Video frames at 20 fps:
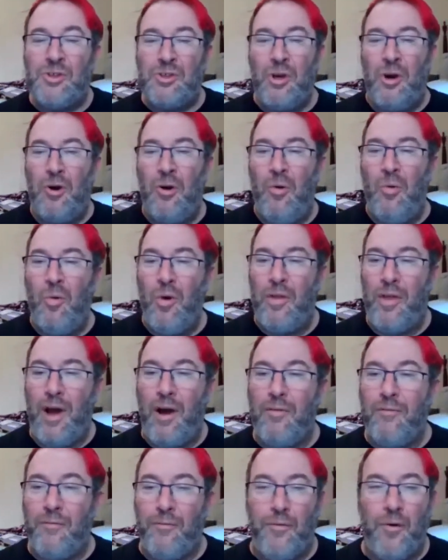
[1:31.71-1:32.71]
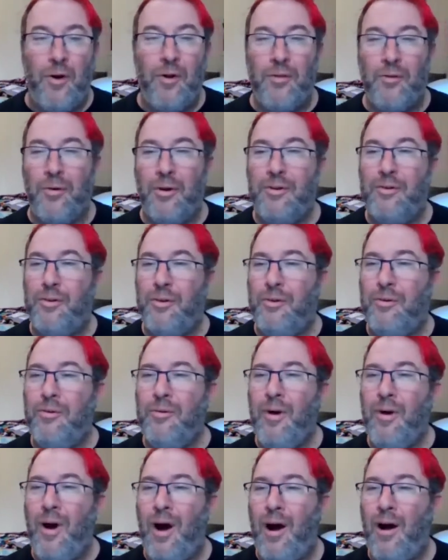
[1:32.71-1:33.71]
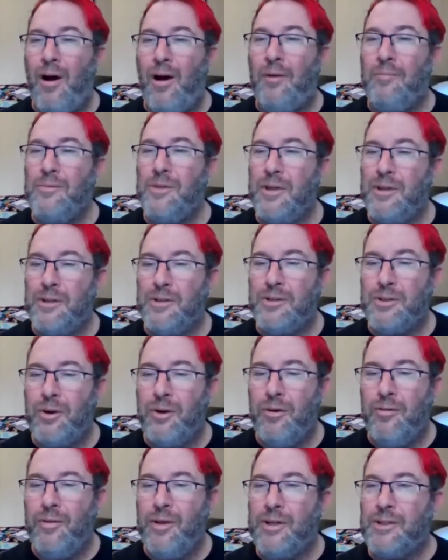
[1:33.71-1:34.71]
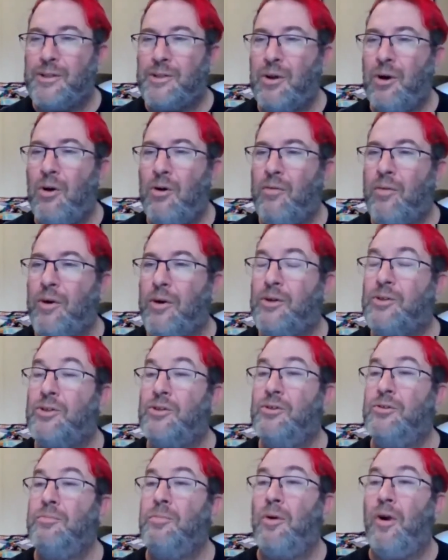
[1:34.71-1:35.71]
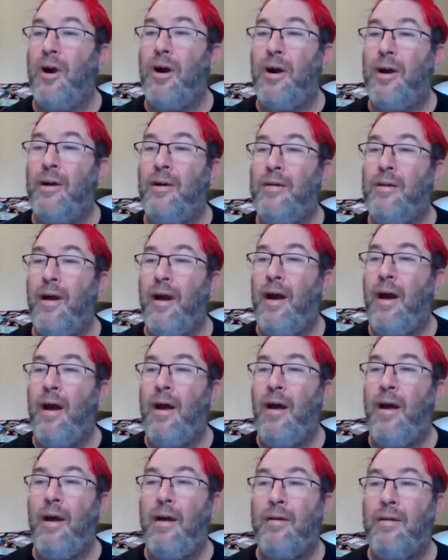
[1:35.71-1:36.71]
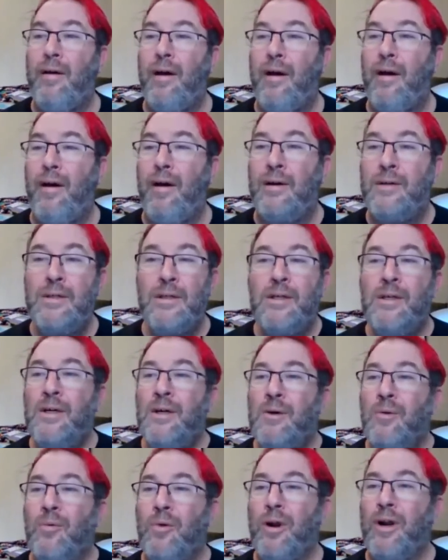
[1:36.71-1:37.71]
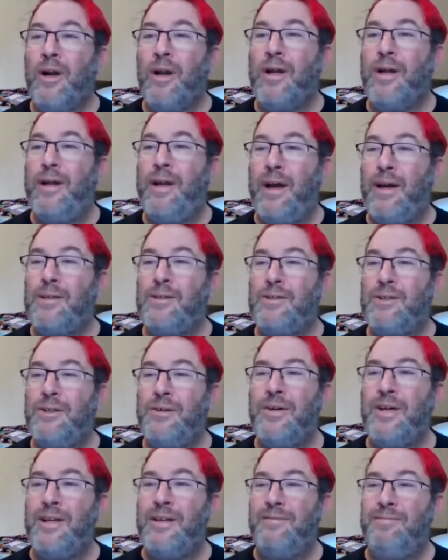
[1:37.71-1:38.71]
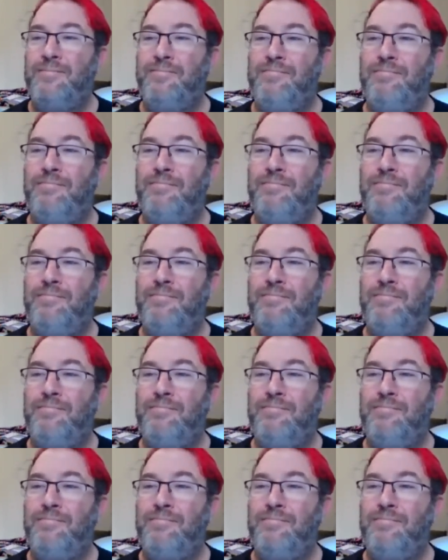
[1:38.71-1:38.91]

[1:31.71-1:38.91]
So without further ado, I'm going to turn this over to Brian, and we're going to get to it.